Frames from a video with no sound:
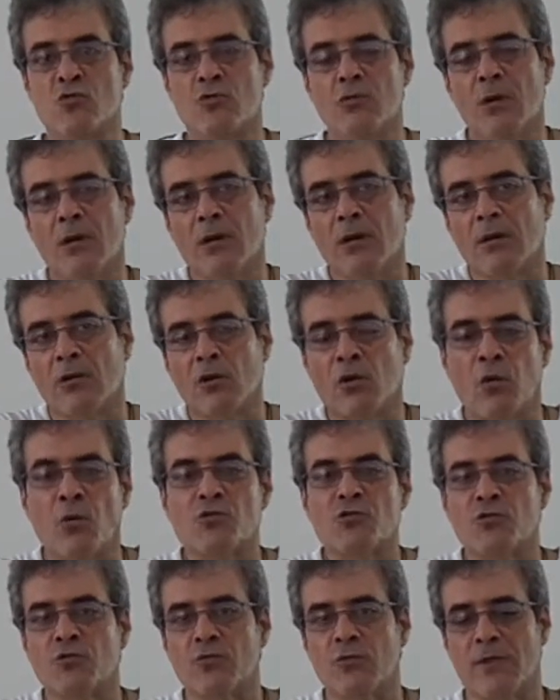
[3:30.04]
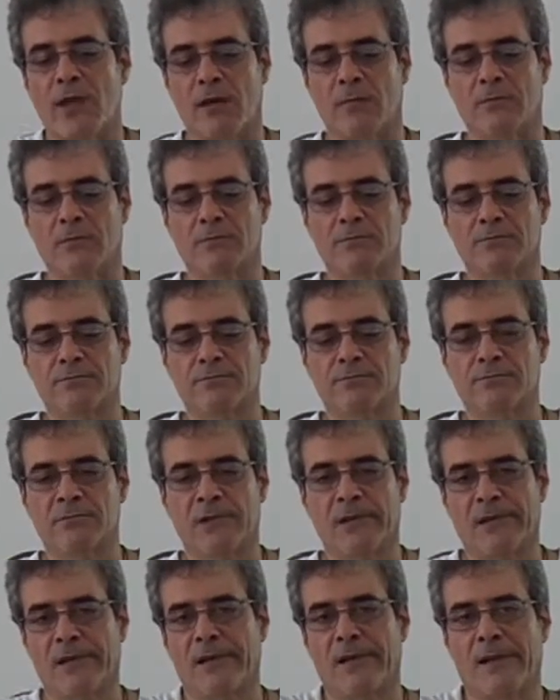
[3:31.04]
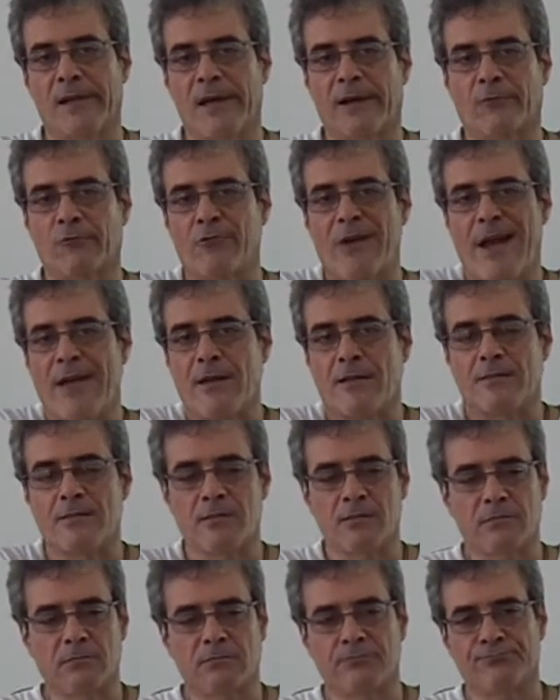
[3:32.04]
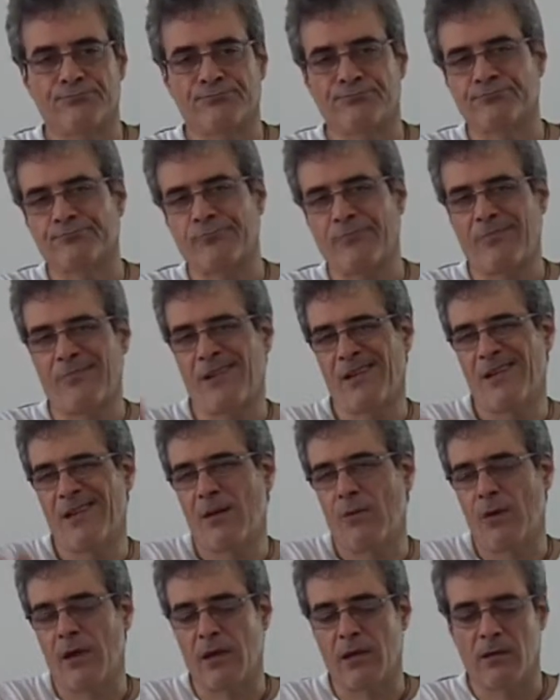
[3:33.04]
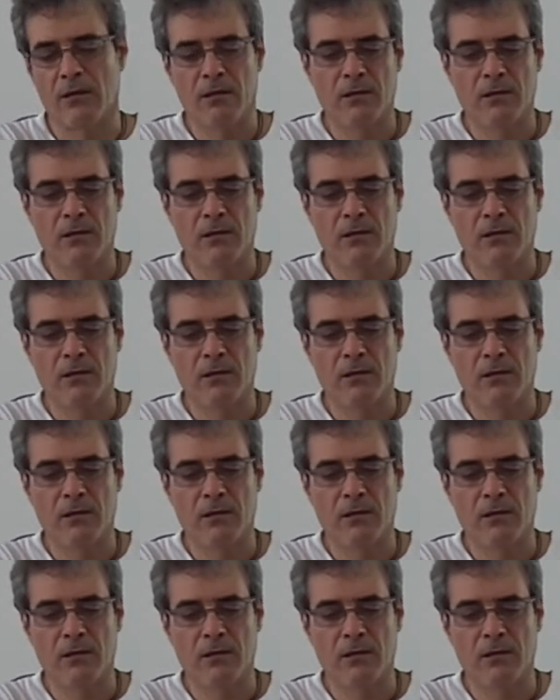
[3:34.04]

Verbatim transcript: uh, close to them, kind of like riots, in a way.